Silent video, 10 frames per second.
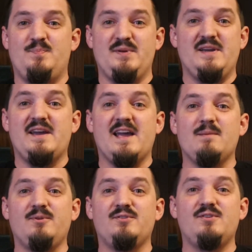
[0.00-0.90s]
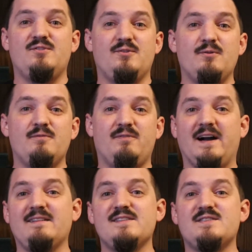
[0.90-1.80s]
being able to do
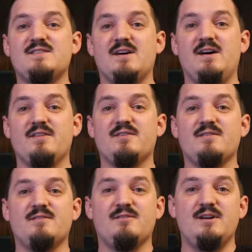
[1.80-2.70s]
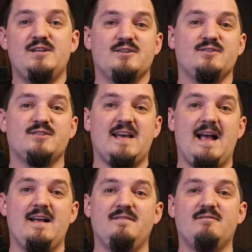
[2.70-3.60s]
violence to other creatures,
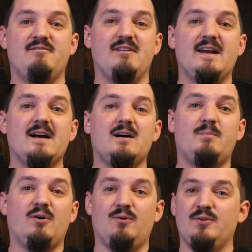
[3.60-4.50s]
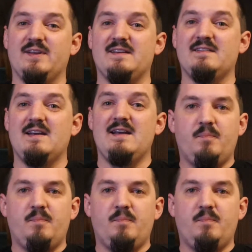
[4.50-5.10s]
and they uphold it.